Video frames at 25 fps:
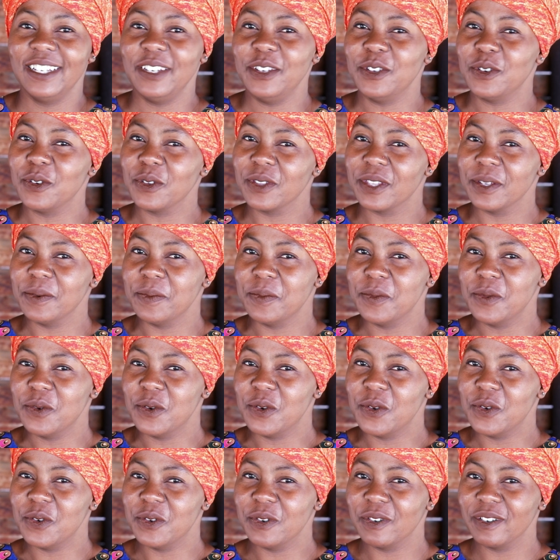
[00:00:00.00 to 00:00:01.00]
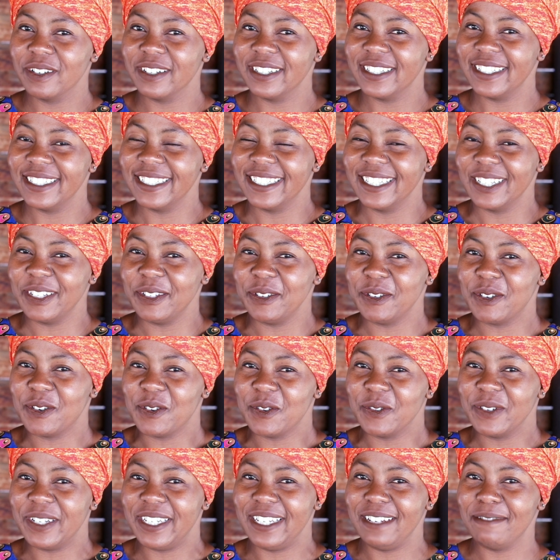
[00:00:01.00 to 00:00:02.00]
You know, the more you
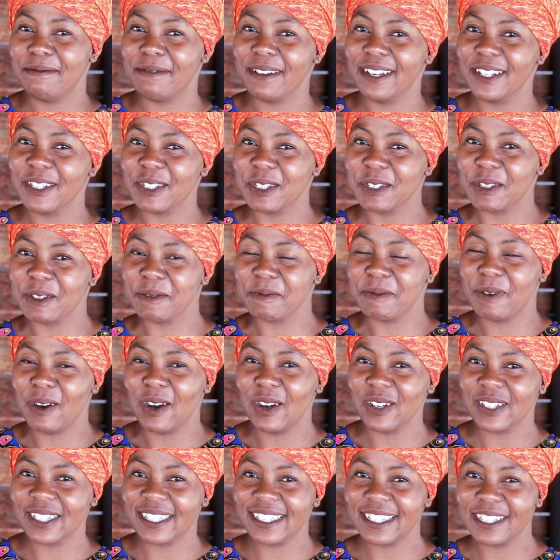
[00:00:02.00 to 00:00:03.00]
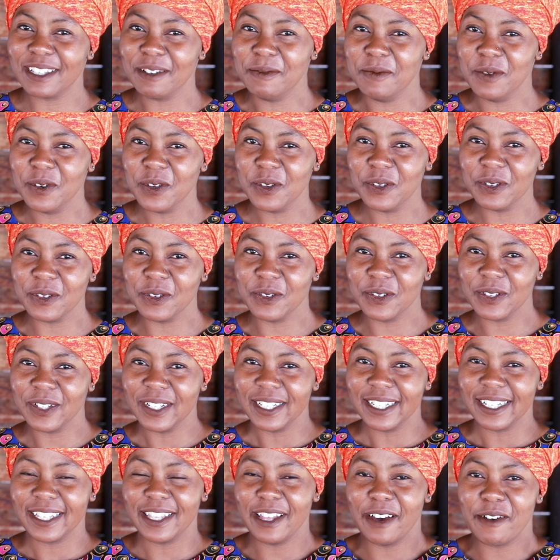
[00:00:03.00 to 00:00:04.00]
go deeper into the pots, the more the
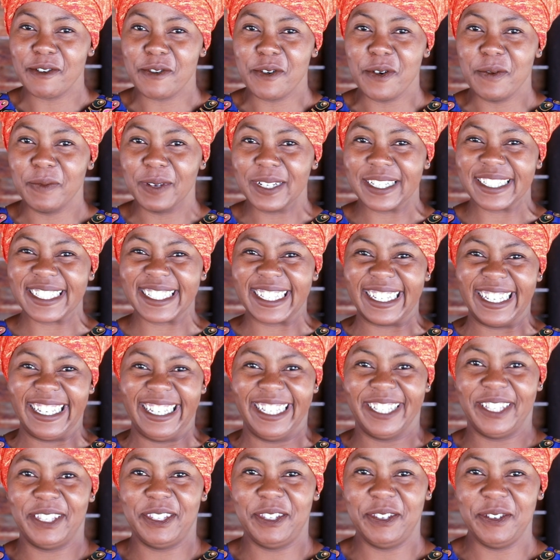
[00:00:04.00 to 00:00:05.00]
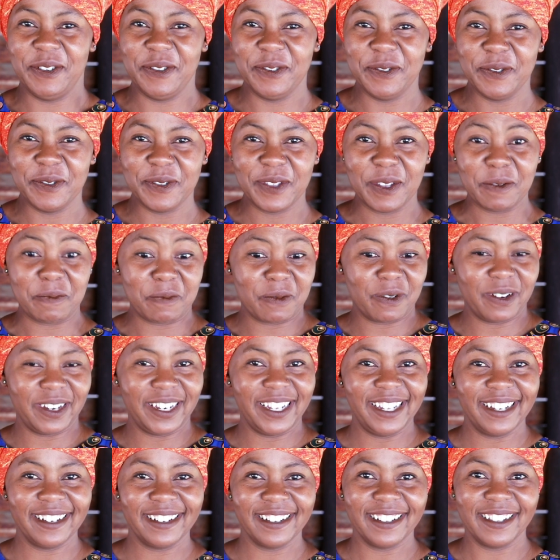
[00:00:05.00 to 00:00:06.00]
aroma just hits you, the
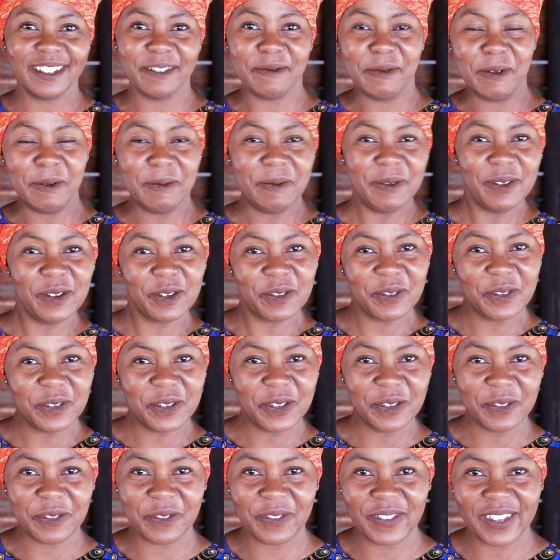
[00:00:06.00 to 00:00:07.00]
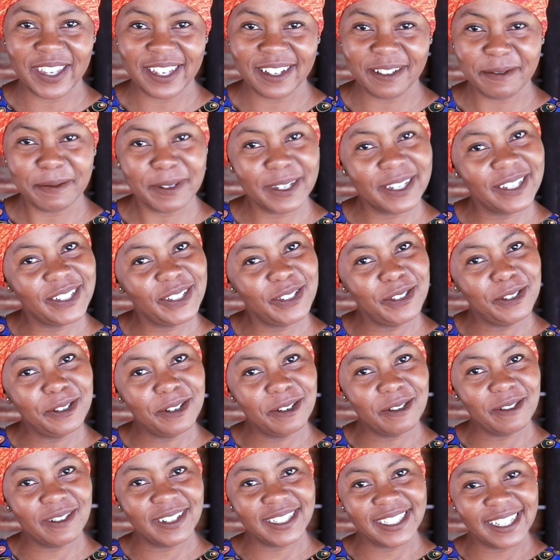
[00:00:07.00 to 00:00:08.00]
prettier and the more beautiful you feel. Because you
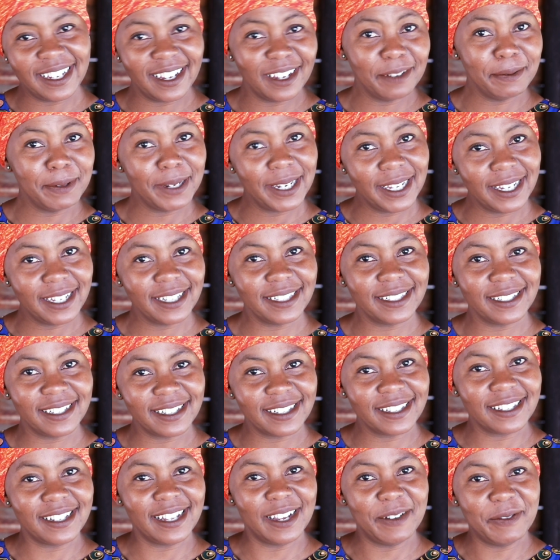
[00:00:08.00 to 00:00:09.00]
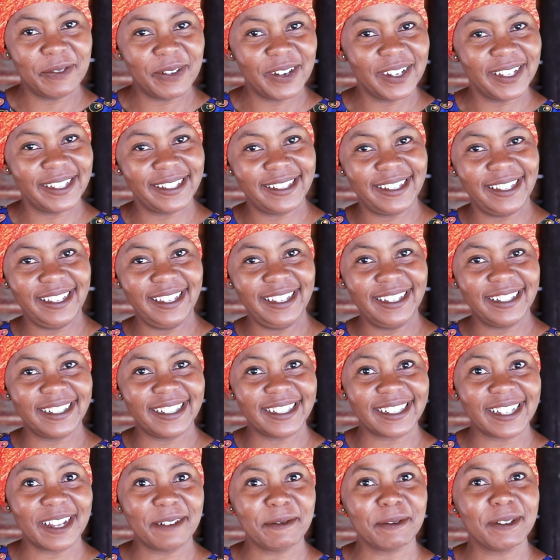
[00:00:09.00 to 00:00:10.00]
know what time it is? It's time for us to eat.
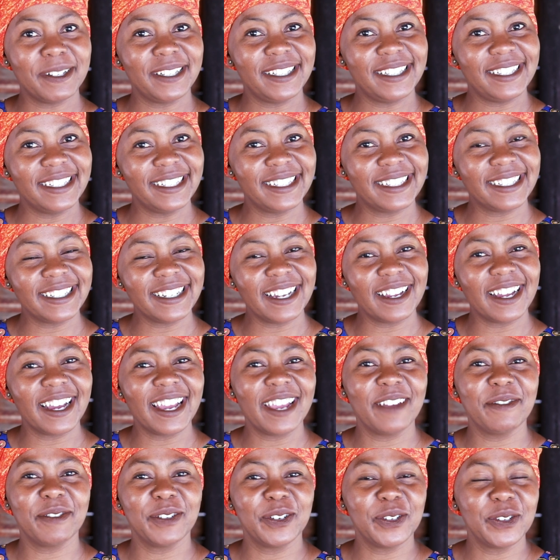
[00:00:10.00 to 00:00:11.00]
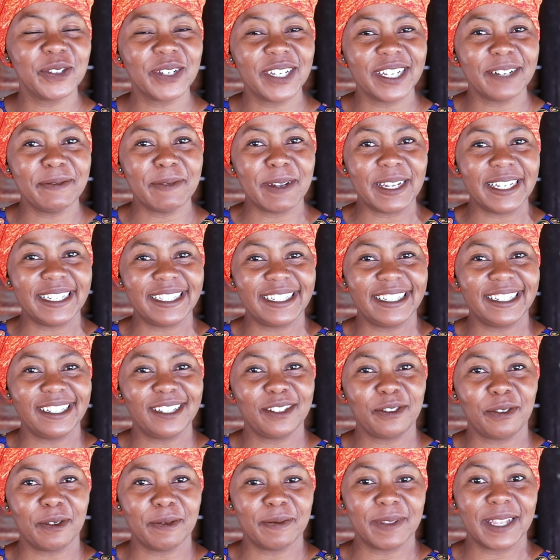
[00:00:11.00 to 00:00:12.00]
It's time to dish. Now have a look at my
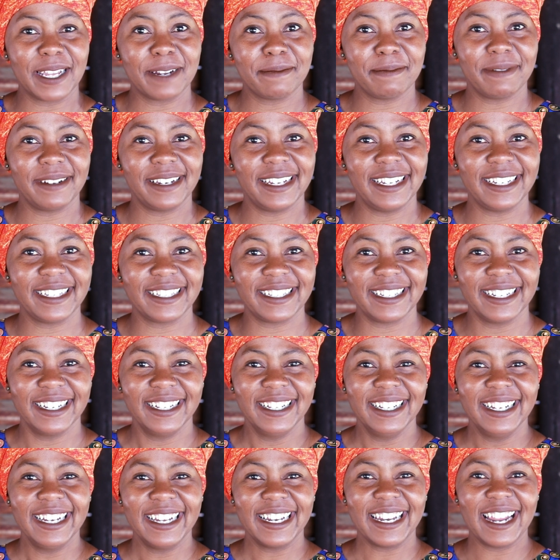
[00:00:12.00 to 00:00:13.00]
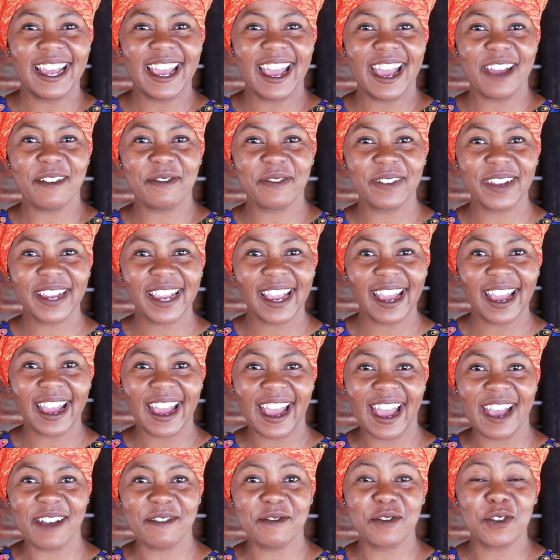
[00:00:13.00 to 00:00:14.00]
dish from that plate. Now Africa,
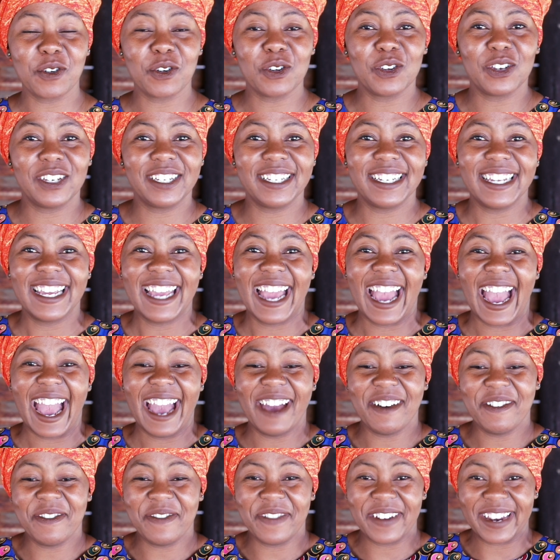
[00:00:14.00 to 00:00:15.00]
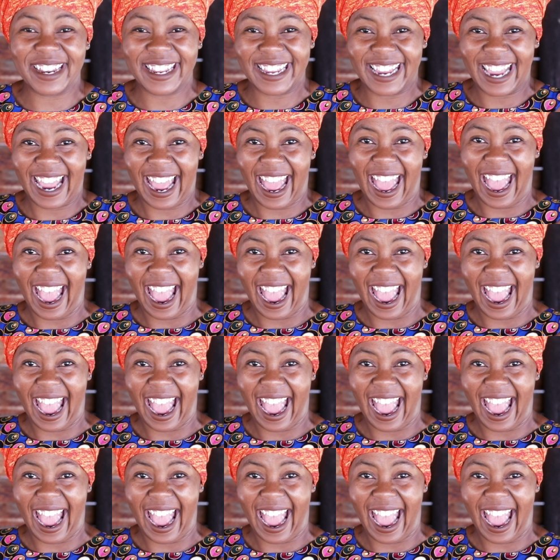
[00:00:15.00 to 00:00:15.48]
I've got Africa